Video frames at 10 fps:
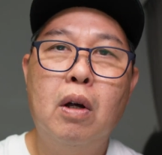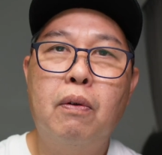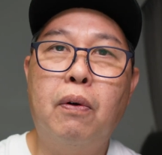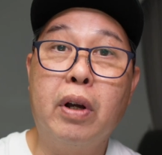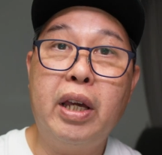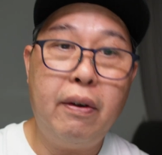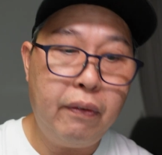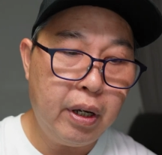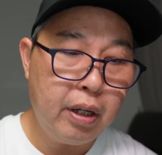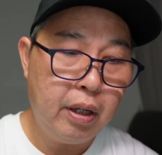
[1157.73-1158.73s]

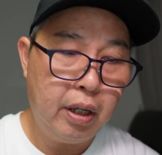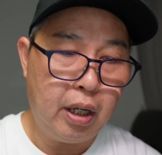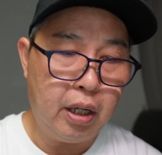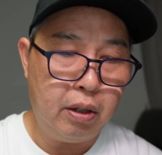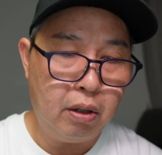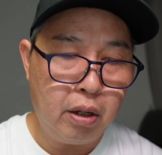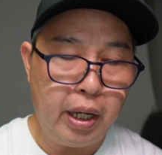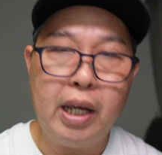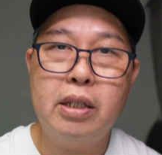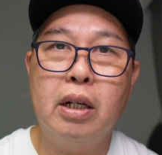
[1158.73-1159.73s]
forgiving and
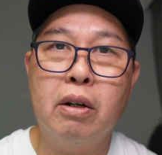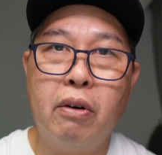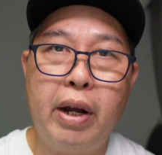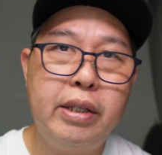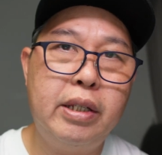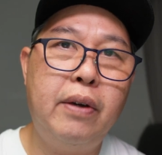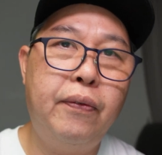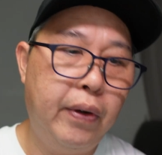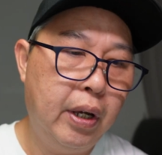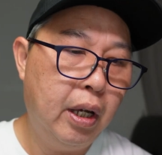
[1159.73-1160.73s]
not as aggressive